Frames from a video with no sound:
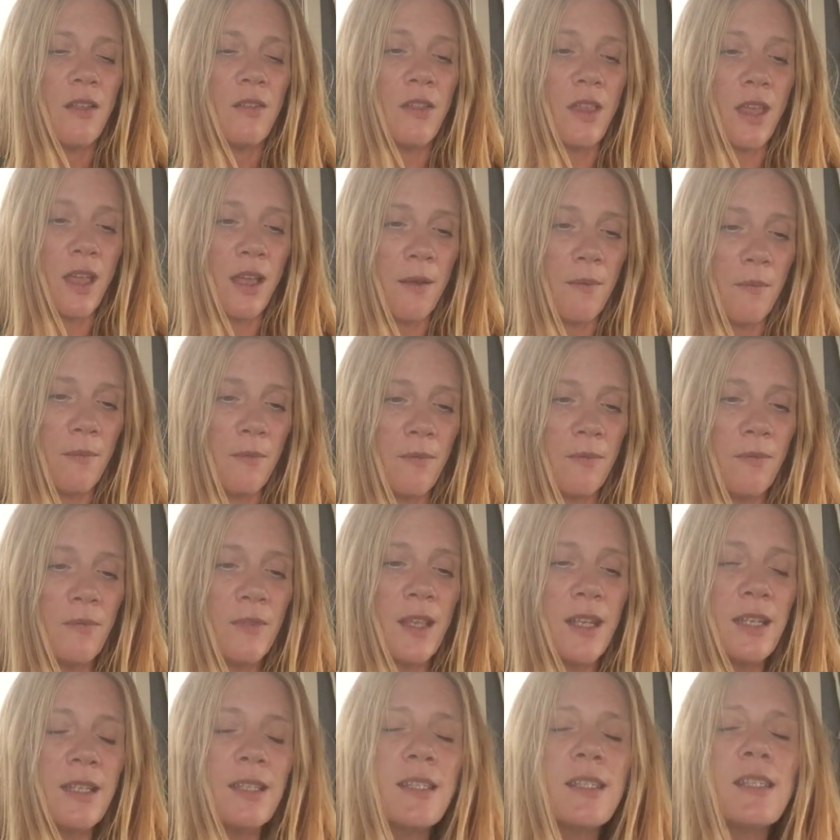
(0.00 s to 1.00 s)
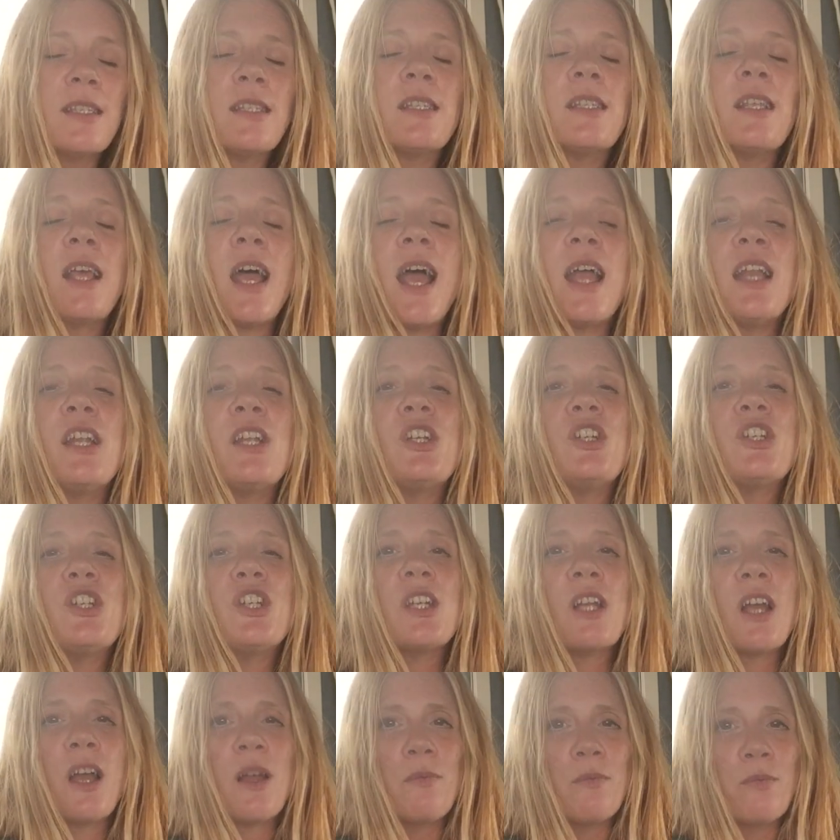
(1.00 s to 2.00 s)
that this
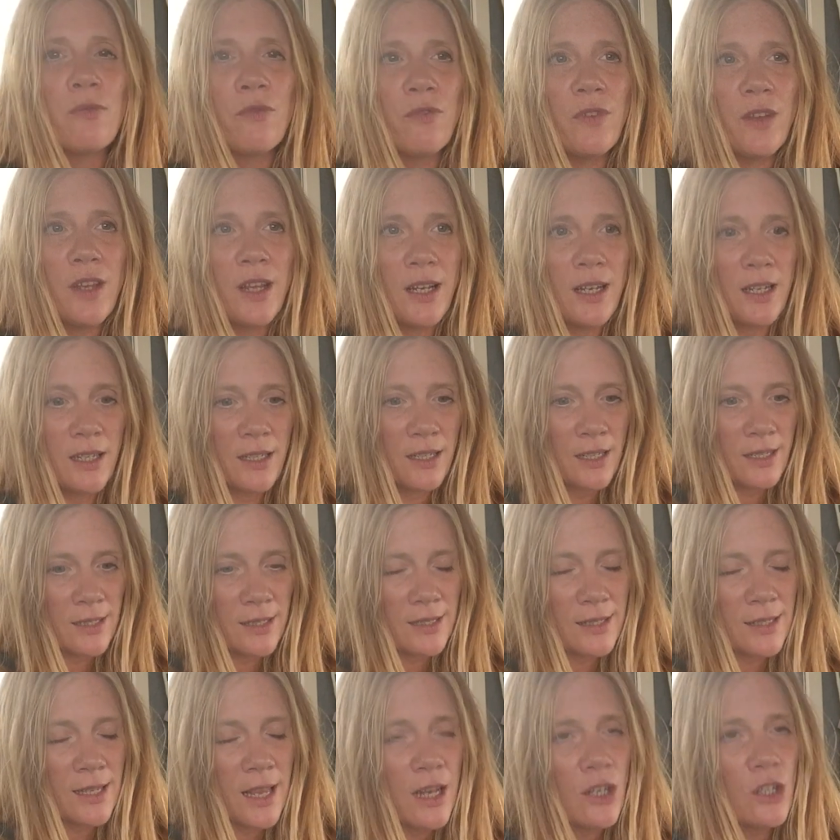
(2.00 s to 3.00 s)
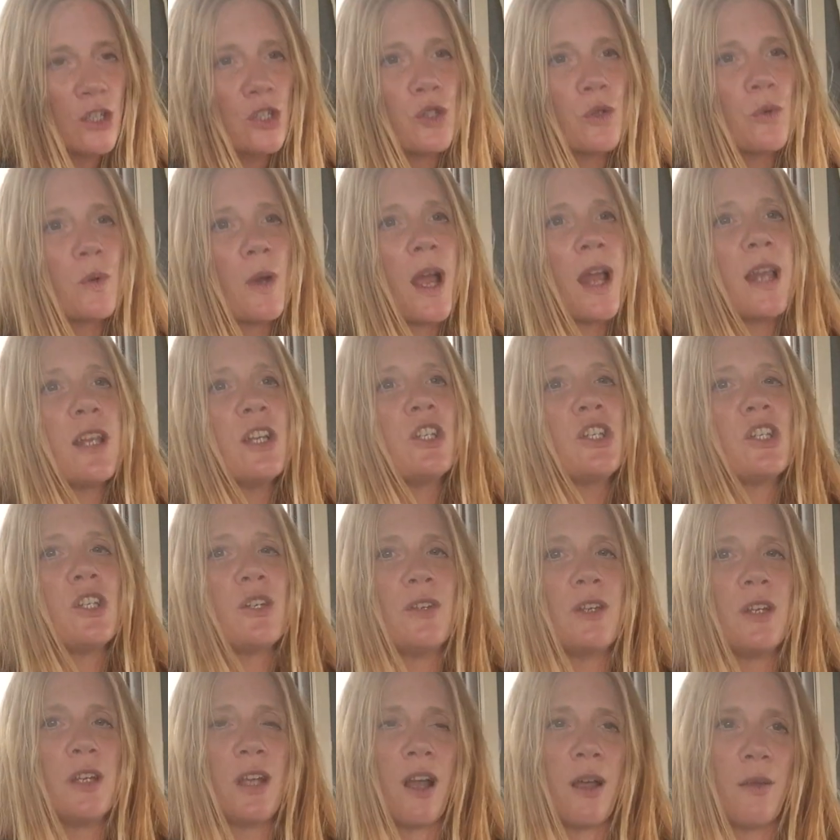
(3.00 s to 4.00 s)
energy I'm feeling, this sexual
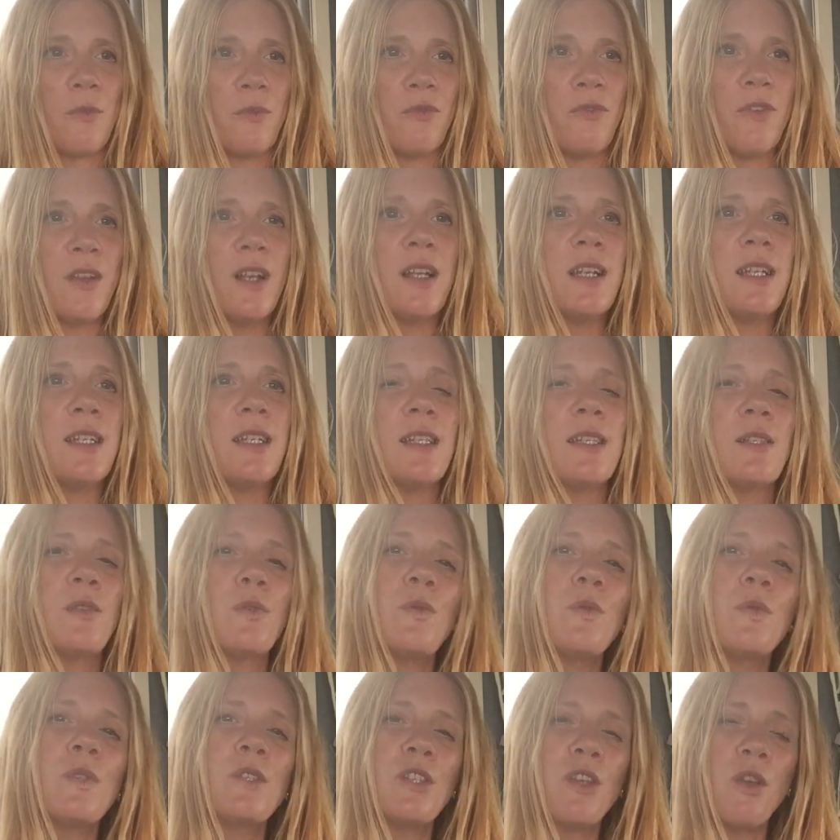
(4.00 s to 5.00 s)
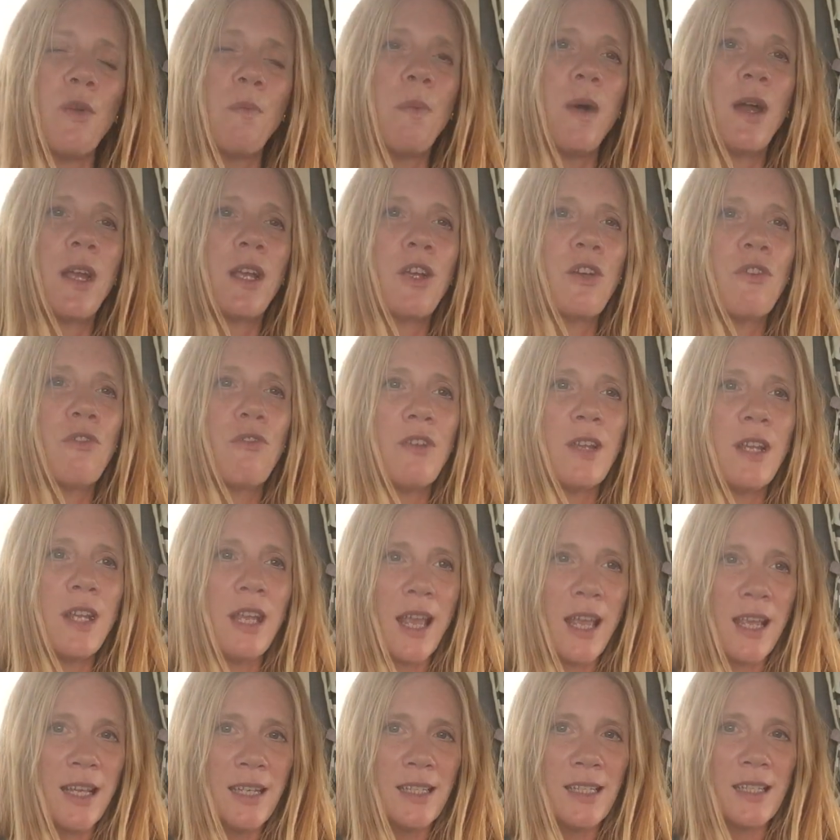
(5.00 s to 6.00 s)
energy I'm feeling, is also my
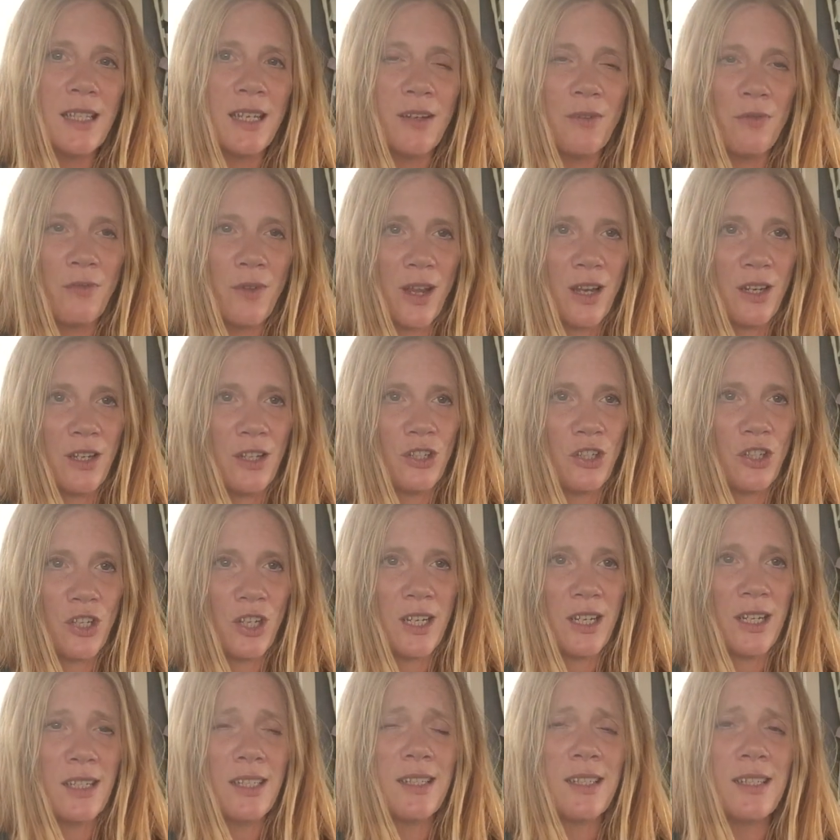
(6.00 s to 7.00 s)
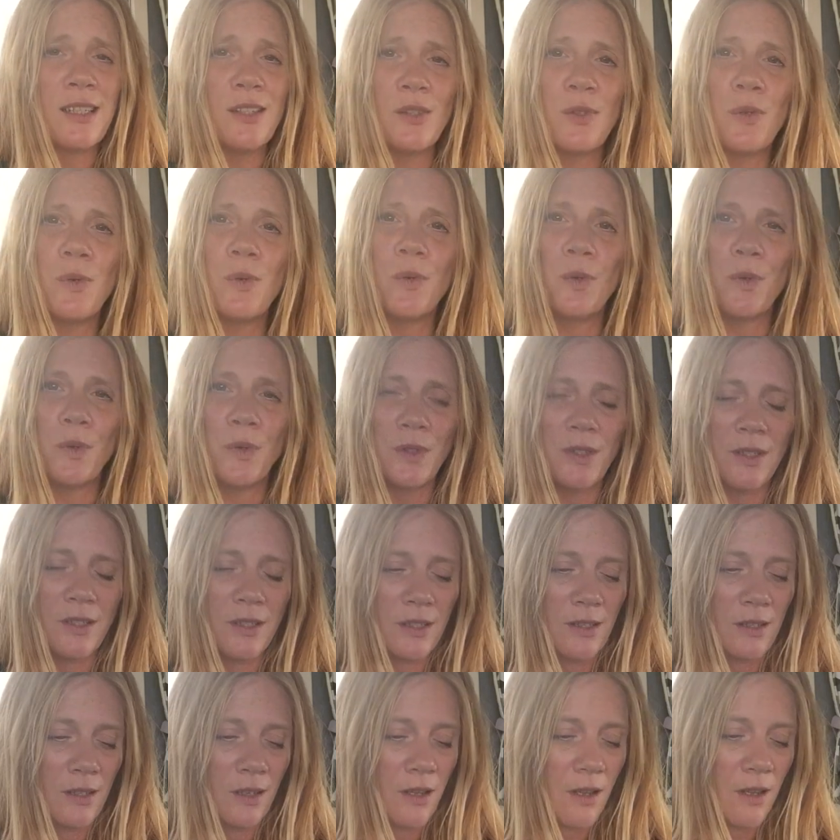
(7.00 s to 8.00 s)
creative energy,
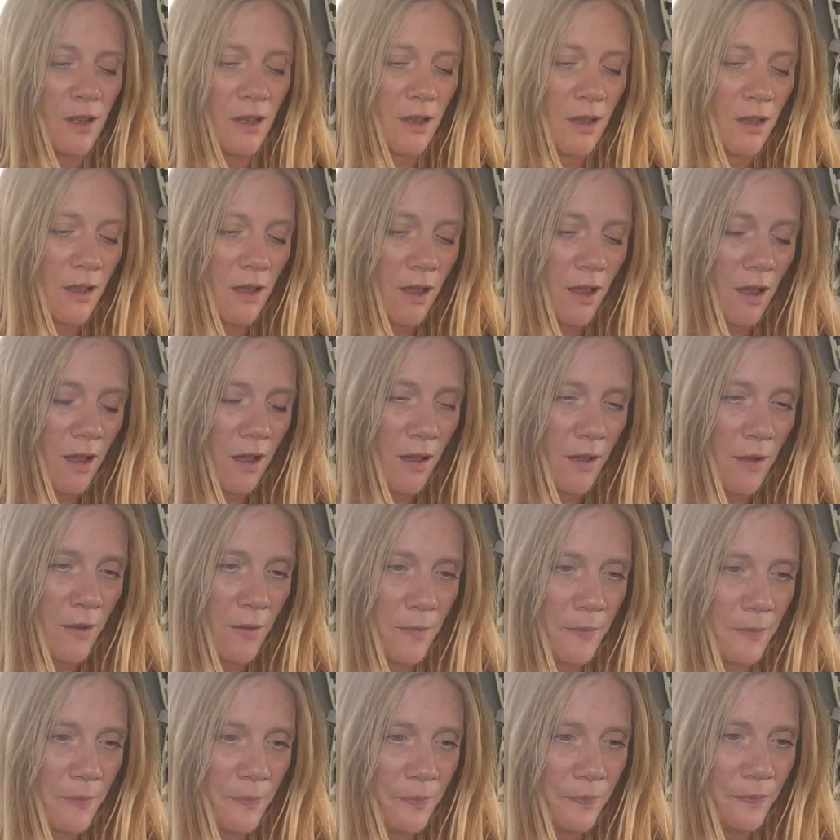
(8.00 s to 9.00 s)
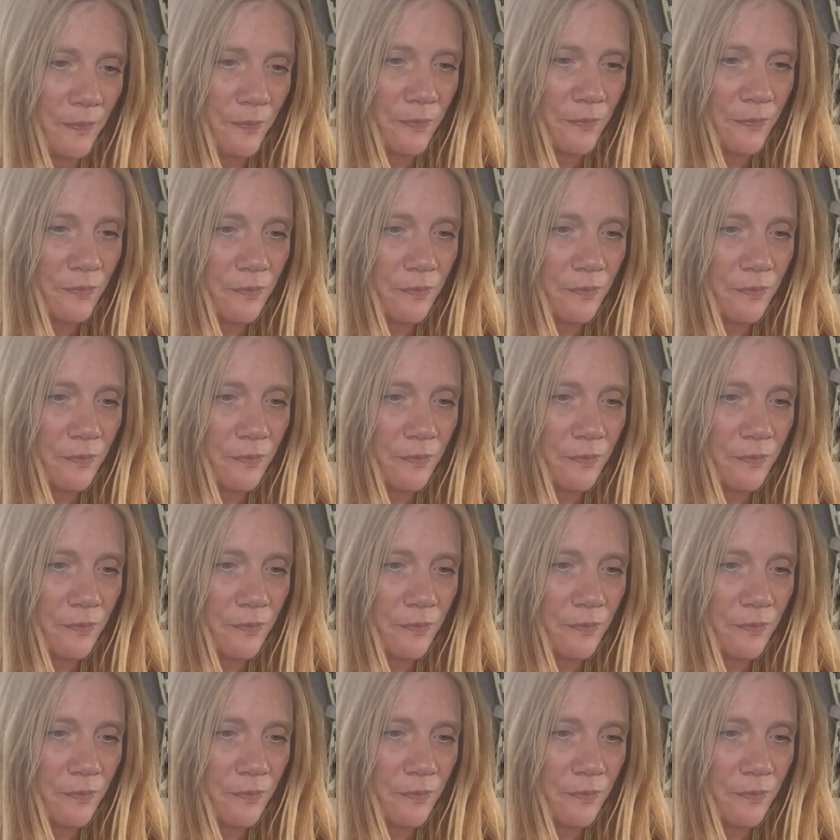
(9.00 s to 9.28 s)
source. Um,